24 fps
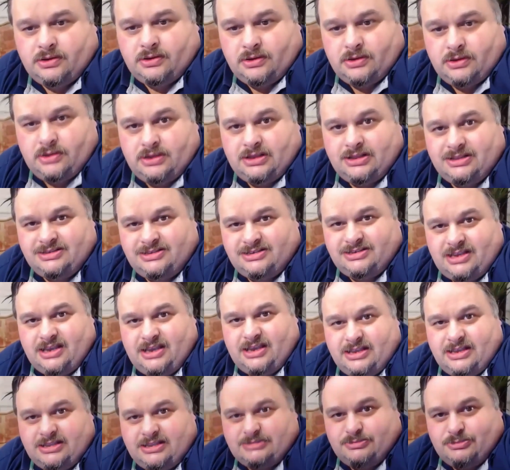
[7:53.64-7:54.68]
you'll see
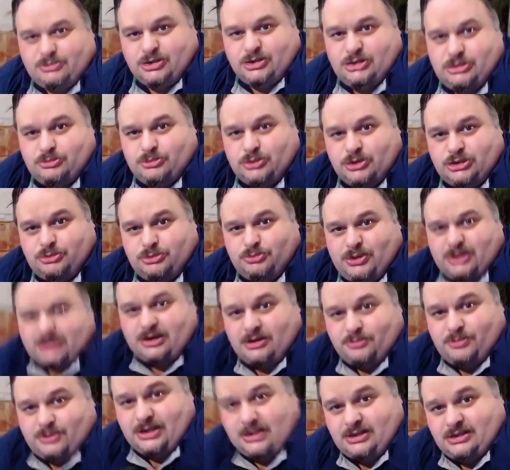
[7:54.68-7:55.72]
it's much, much better
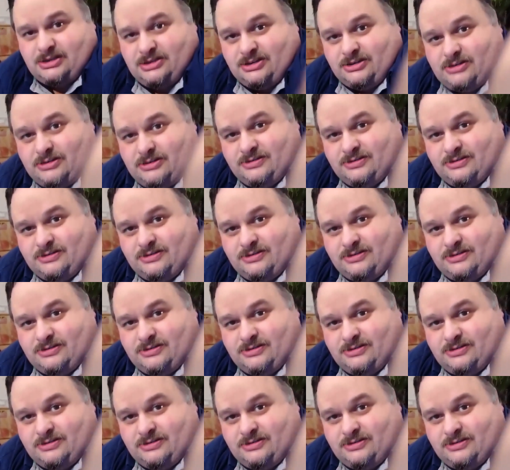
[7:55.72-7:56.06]
picture.